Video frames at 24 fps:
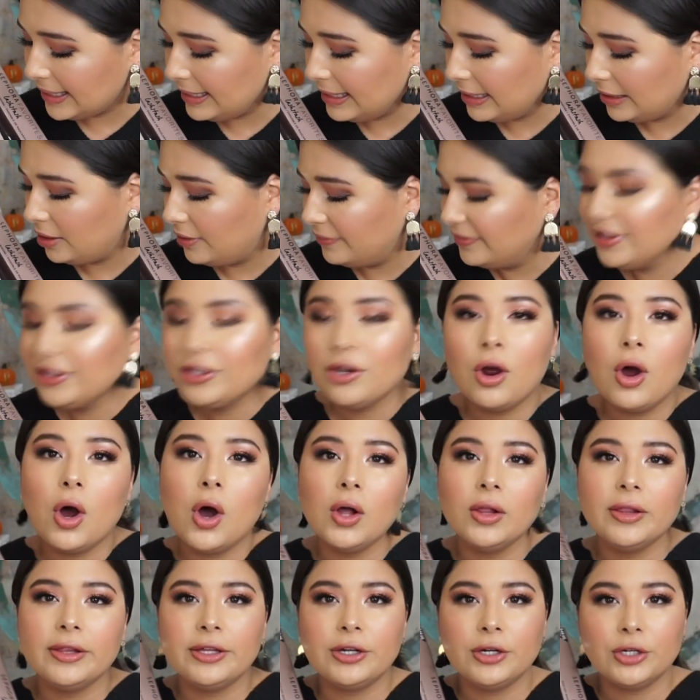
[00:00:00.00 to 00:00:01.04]
And I love that they're
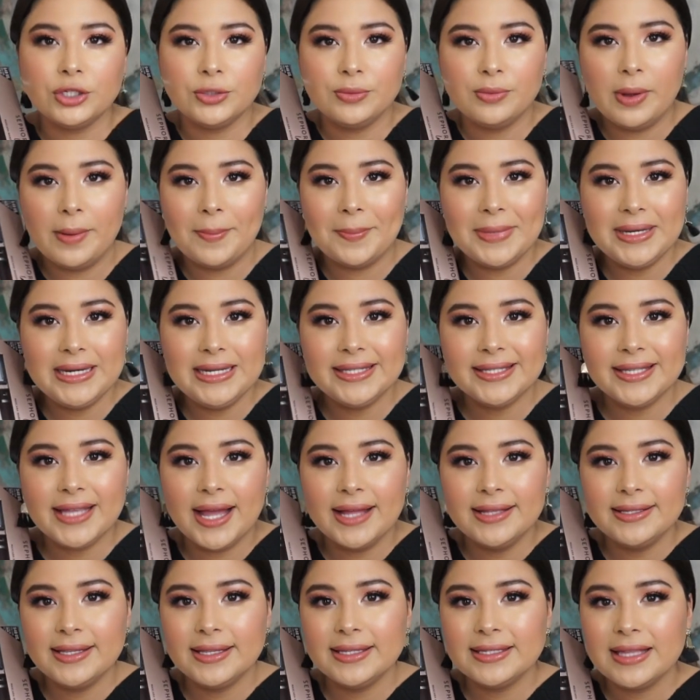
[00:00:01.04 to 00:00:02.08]
all little mini
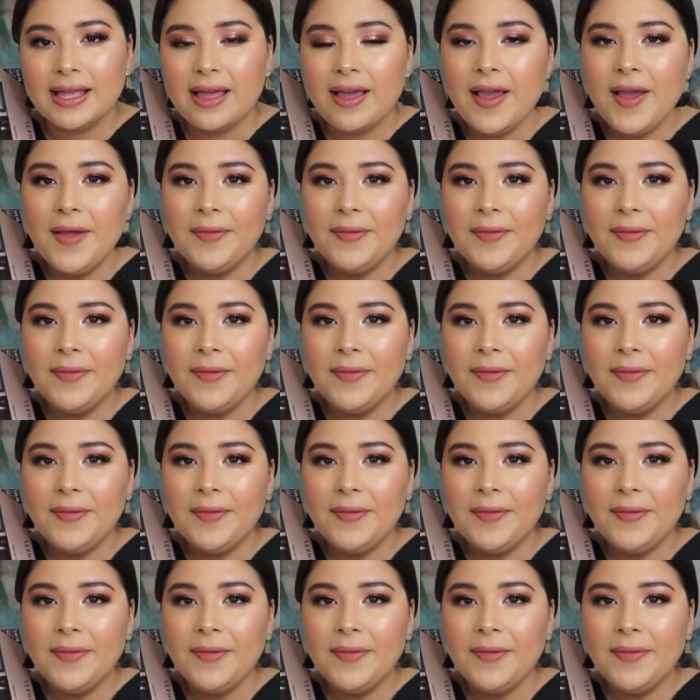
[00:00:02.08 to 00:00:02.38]
sizes.